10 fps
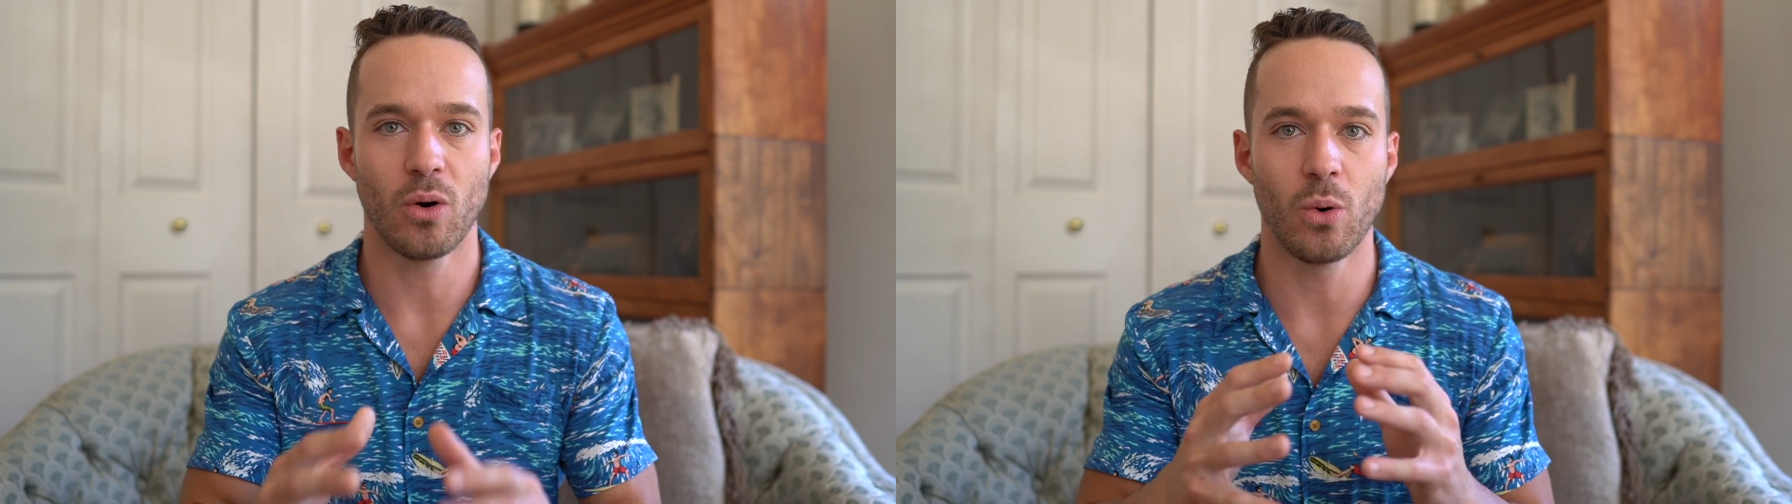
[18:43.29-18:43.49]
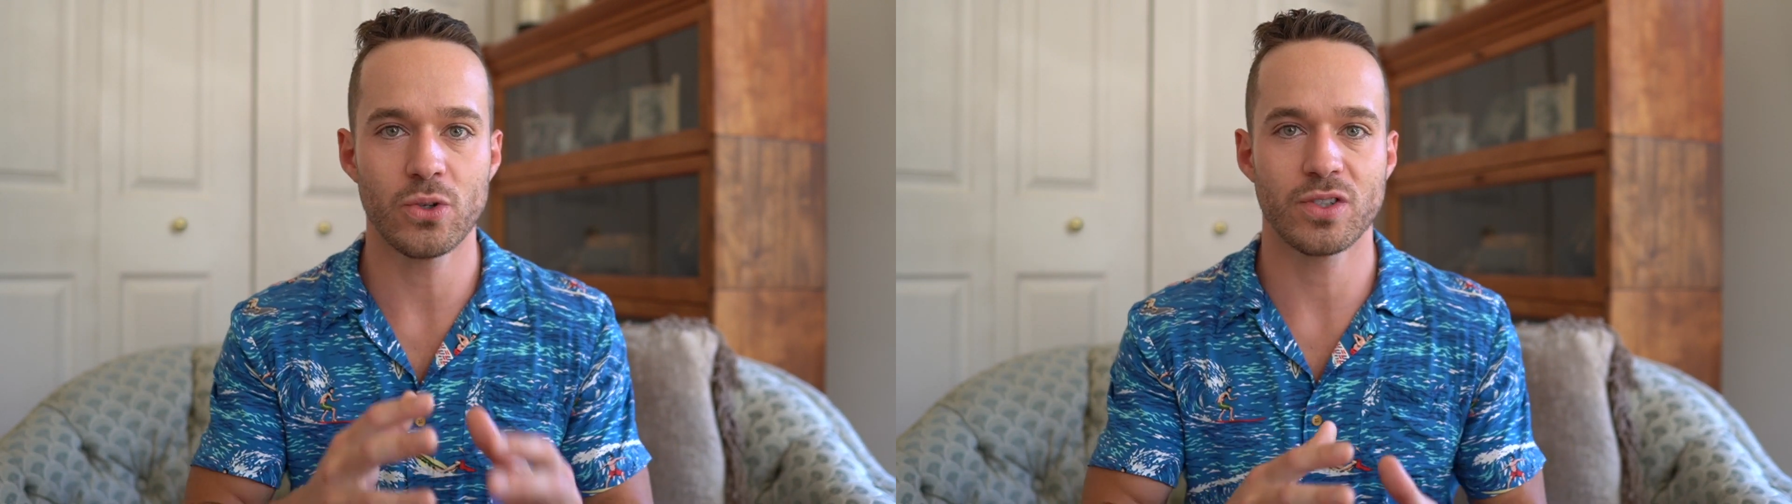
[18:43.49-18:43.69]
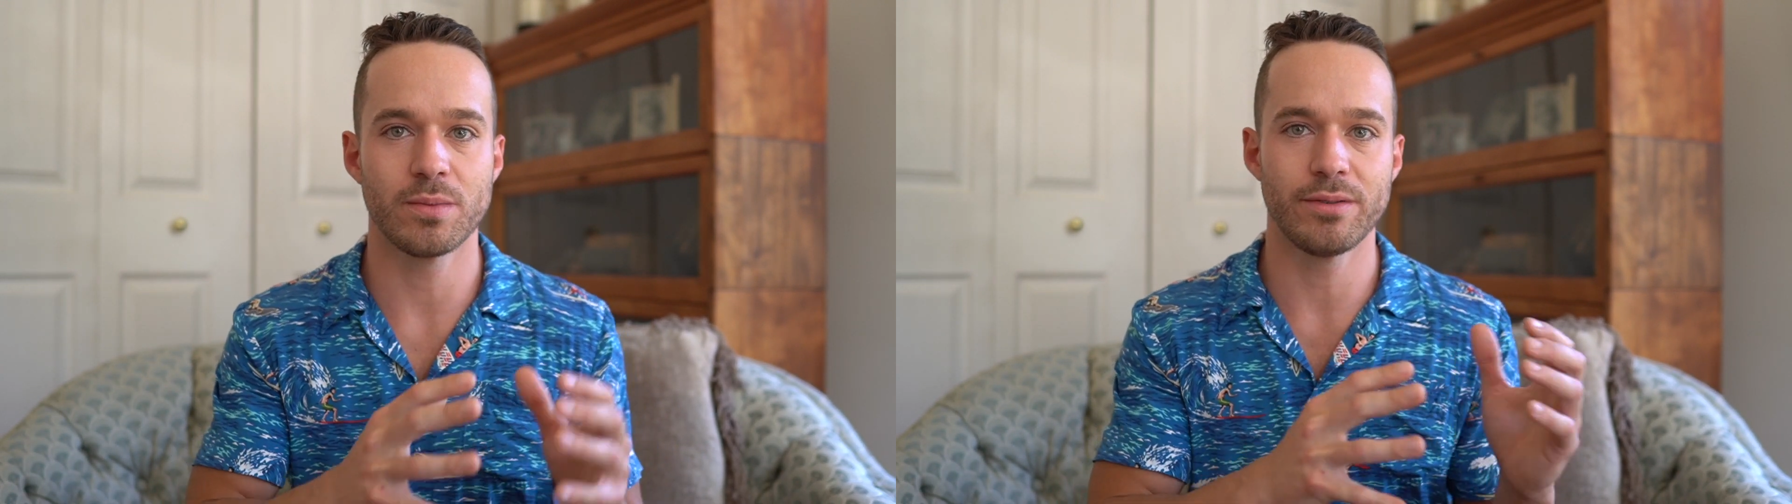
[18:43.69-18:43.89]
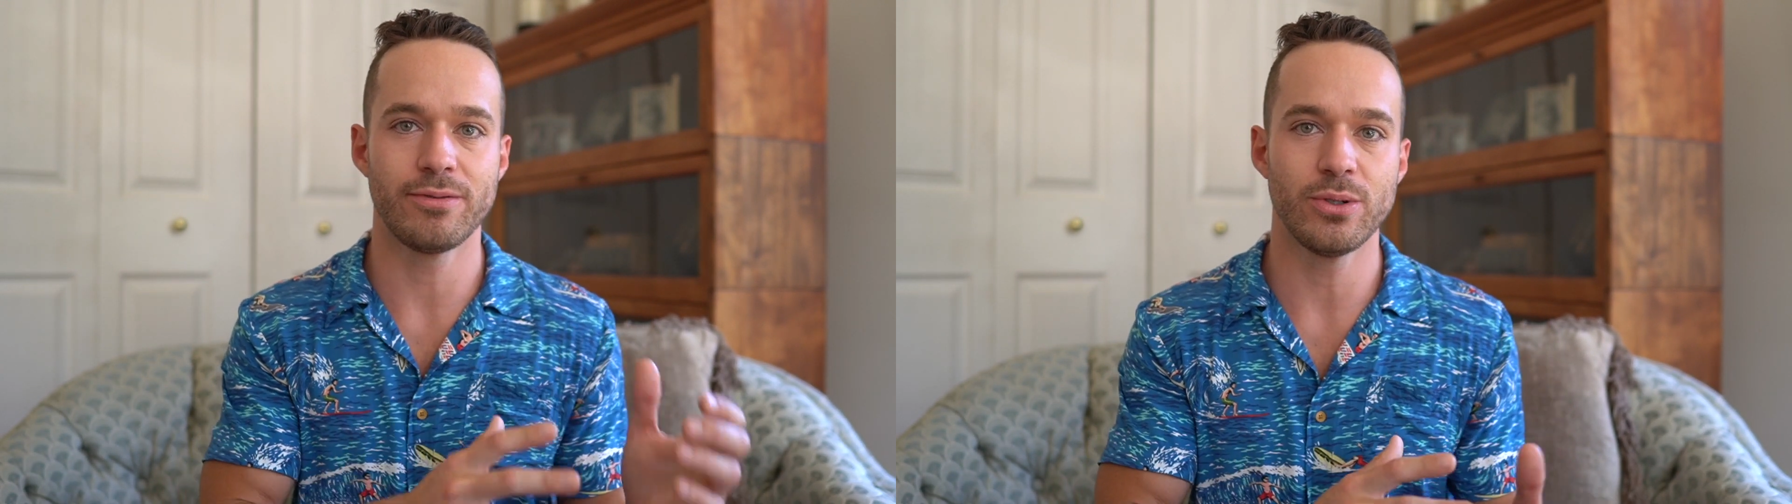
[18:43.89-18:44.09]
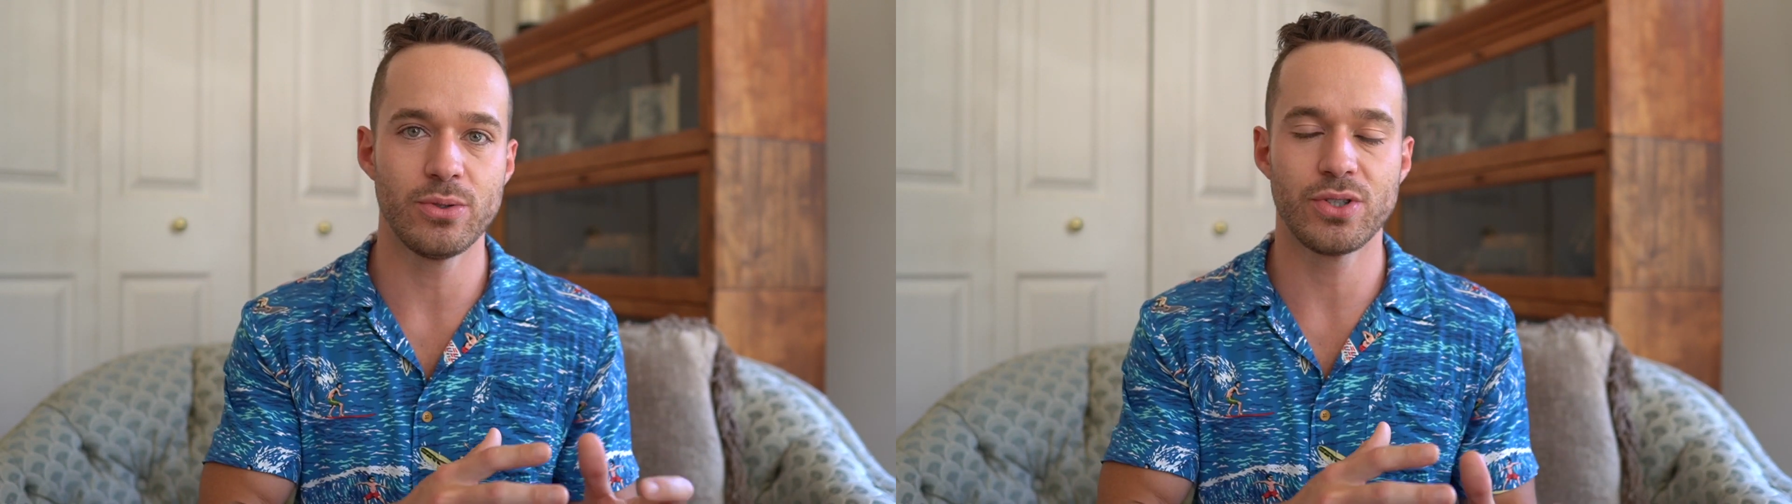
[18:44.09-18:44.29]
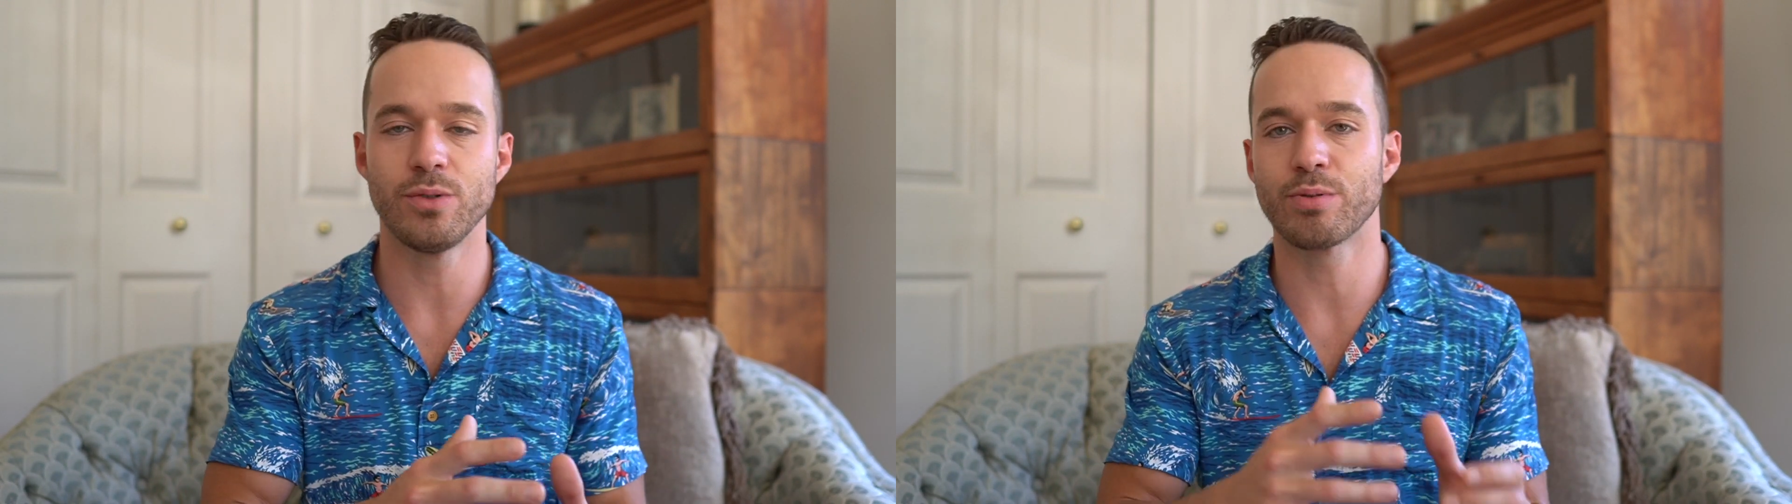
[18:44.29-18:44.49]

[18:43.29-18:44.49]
wholesome in foods,